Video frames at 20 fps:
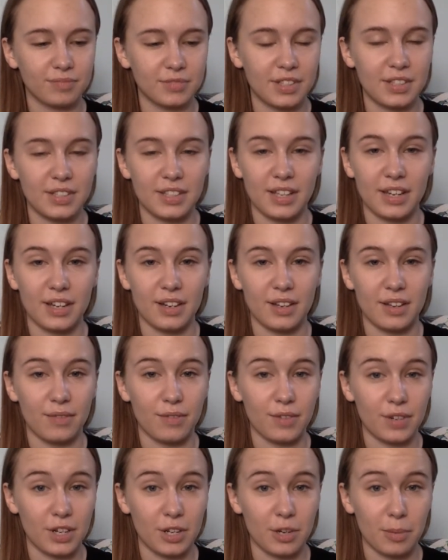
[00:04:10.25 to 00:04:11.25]
send a
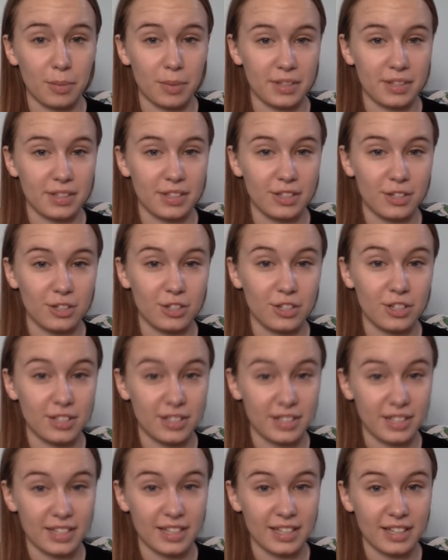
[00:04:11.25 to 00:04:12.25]
video message to
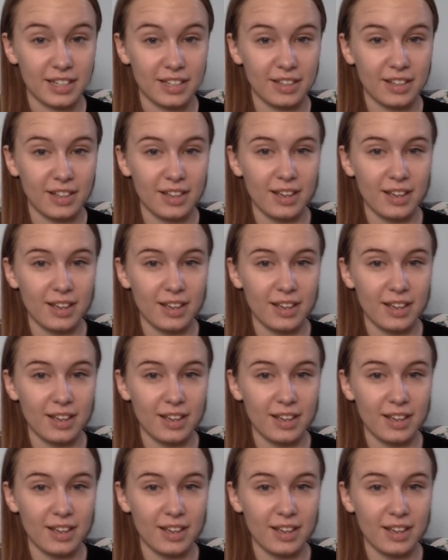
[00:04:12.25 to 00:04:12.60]
Zig.